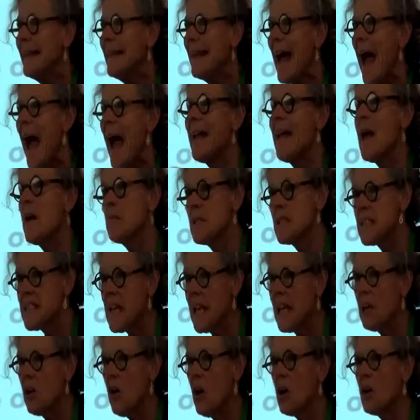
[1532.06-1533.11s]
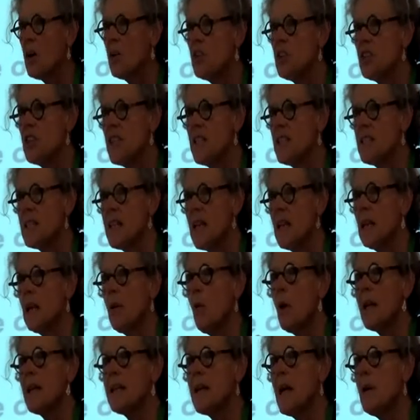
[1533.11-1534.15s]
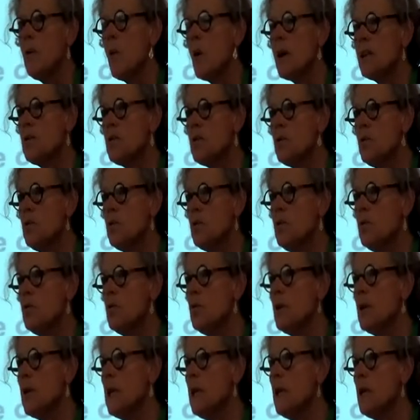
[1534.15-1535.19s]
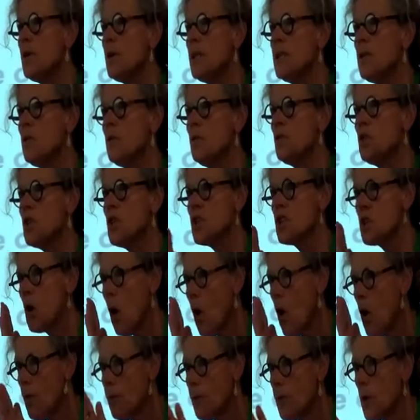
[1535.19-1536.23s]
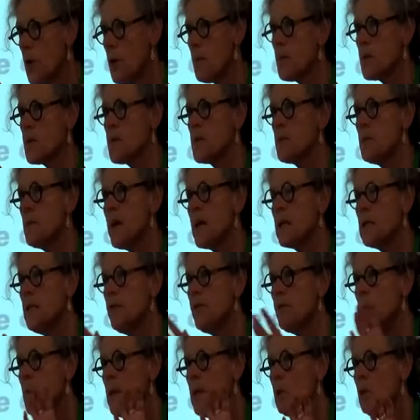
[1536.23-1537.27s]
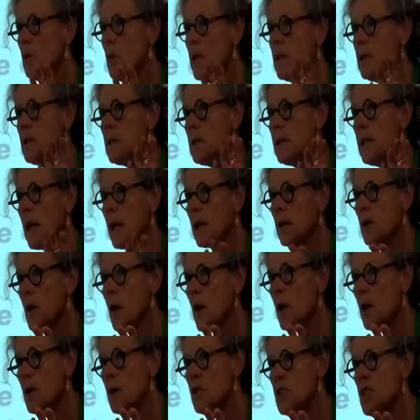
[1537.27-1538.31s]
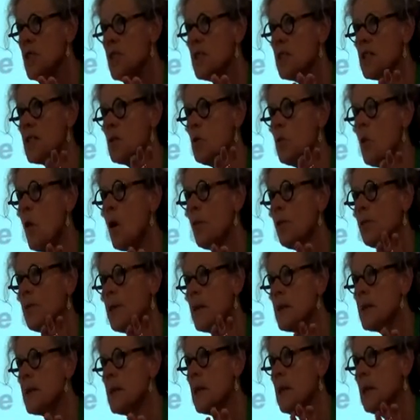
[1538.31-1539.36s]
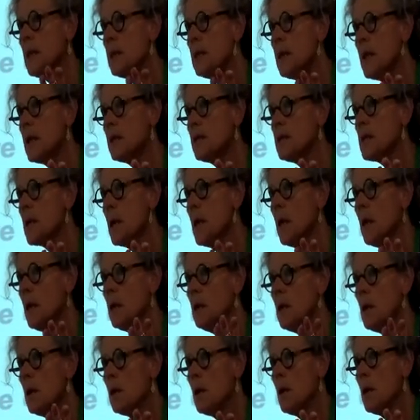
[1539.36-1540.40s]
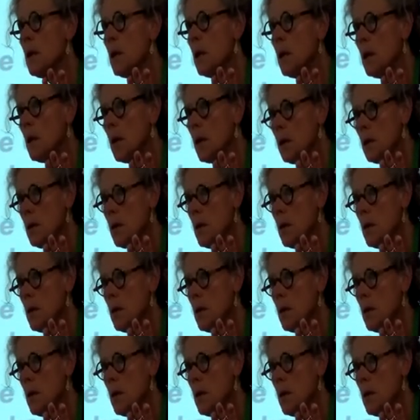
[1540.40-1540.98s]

I am a psychologist, and what I wanted to do here is to just offer a perspective between the technologists who often think that the